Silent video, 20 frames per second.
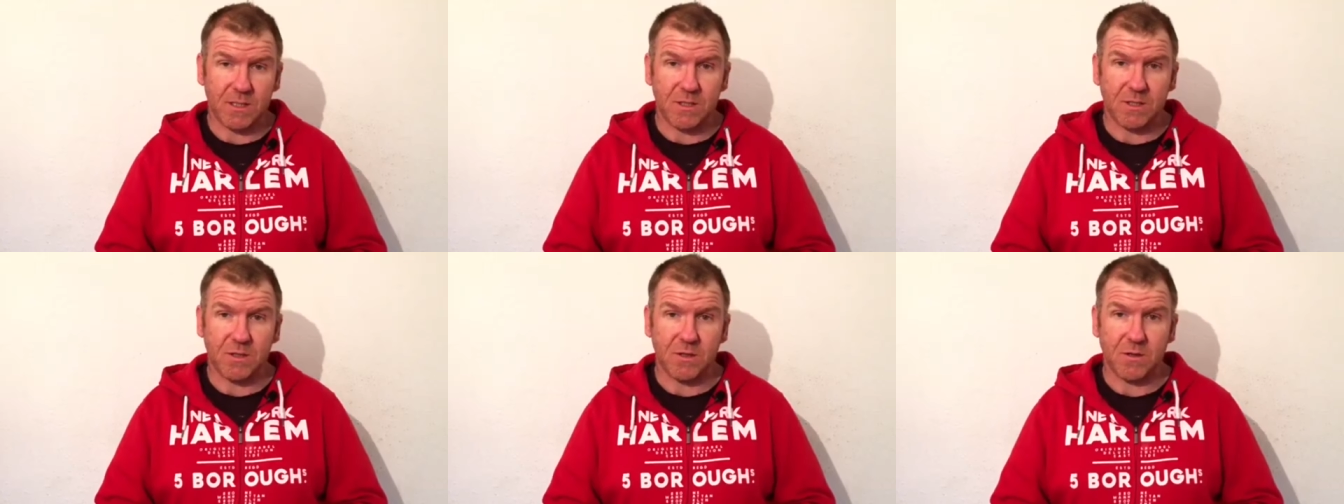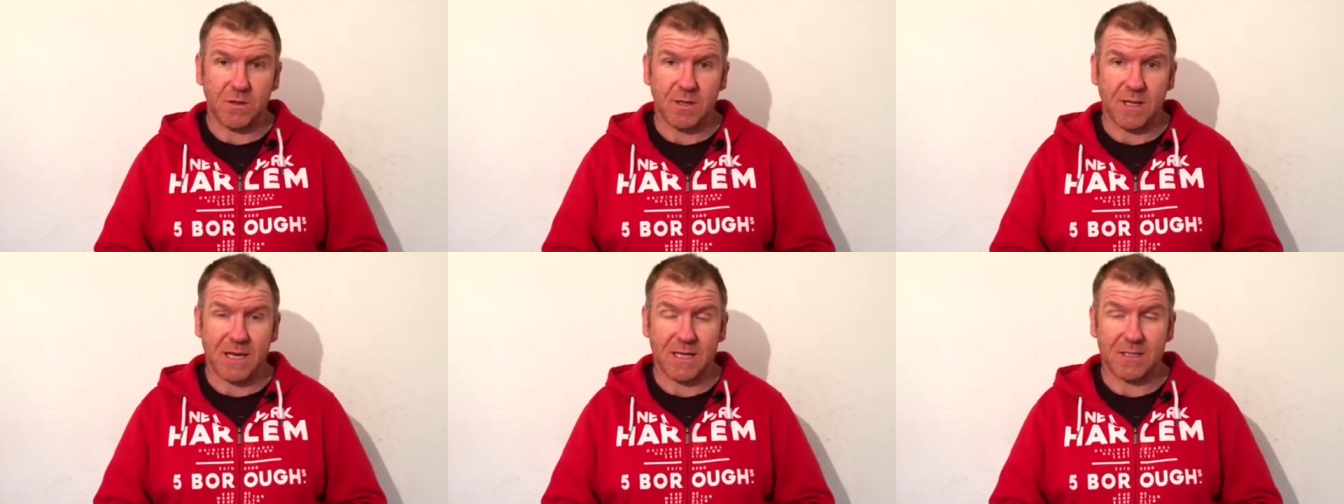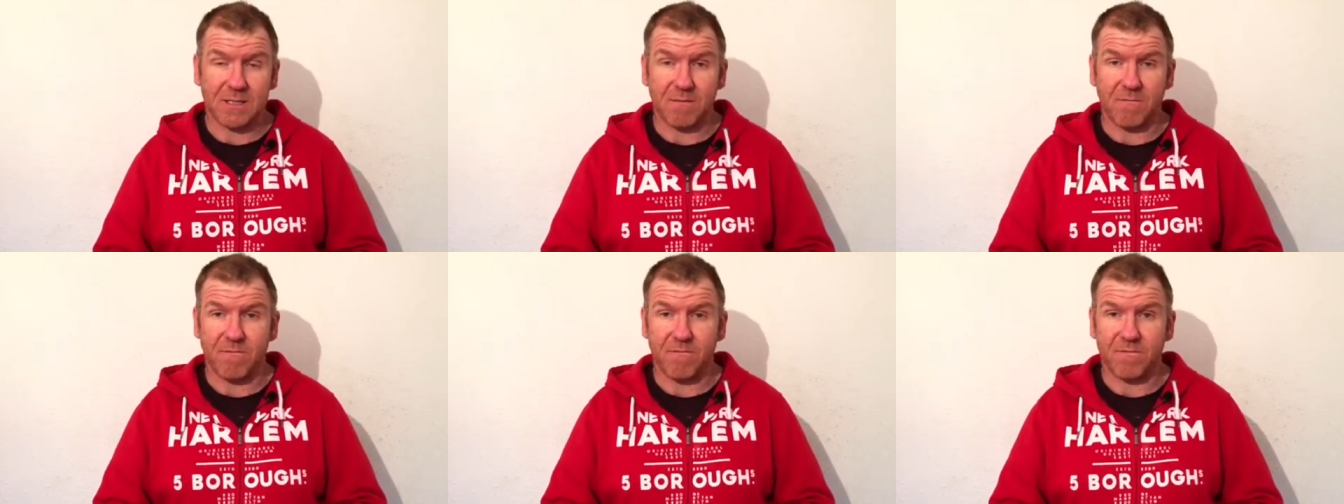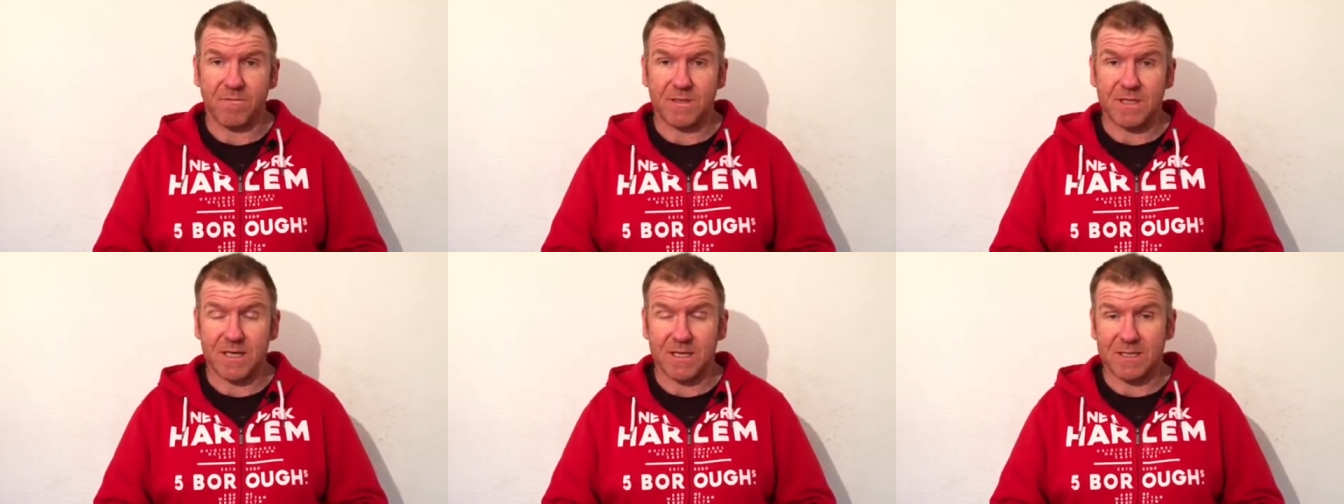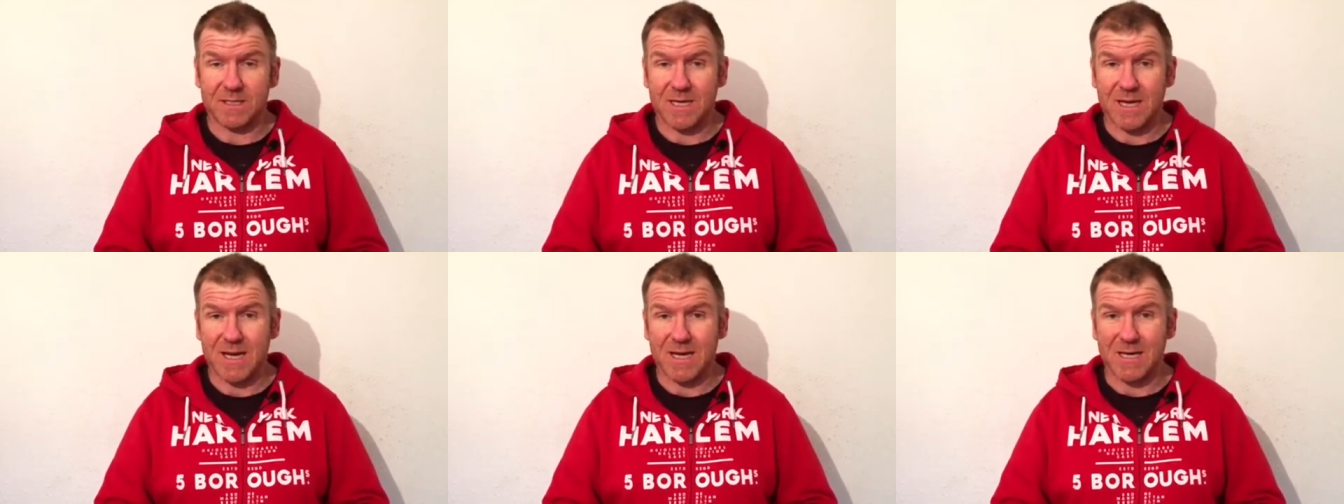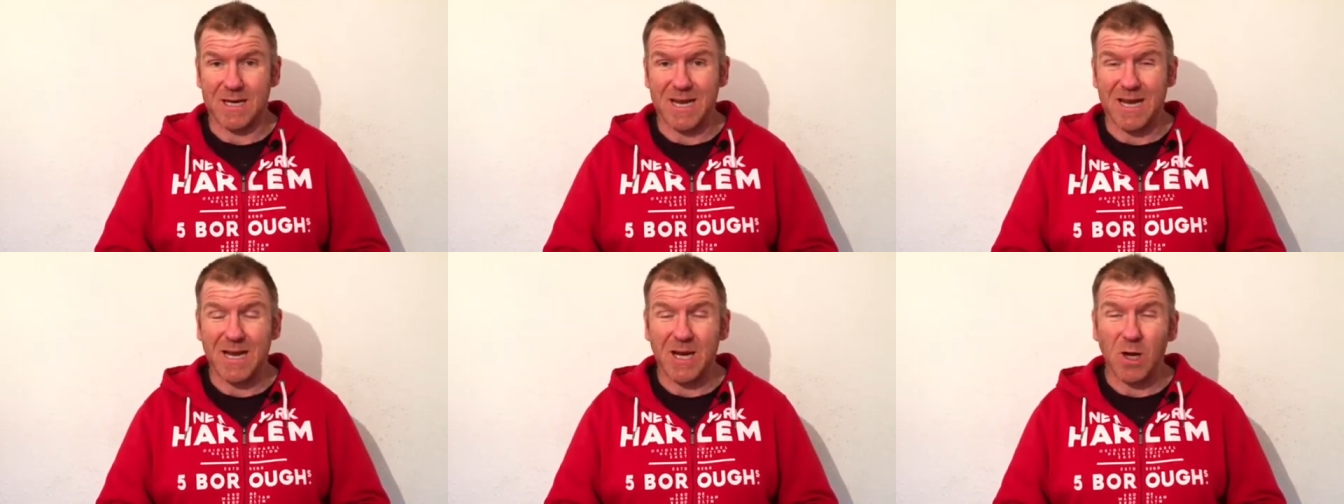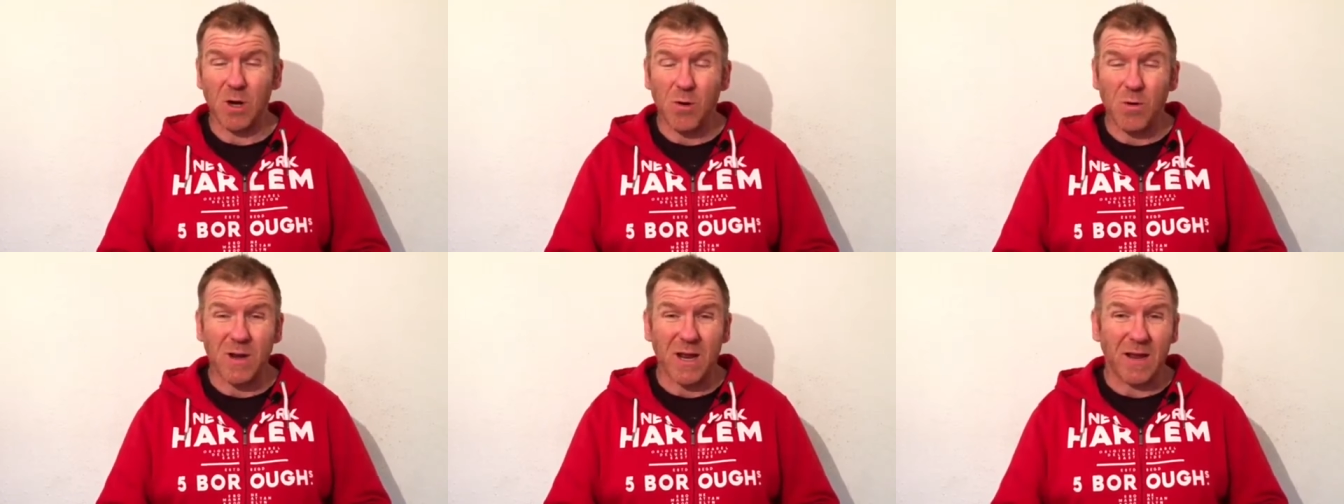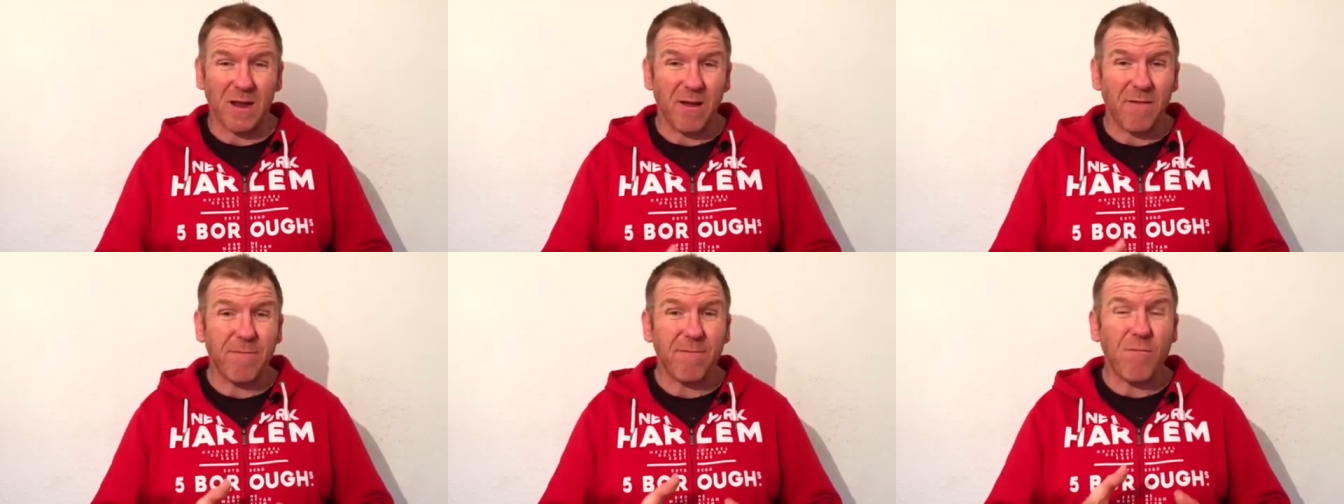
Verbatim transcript: in 2016, including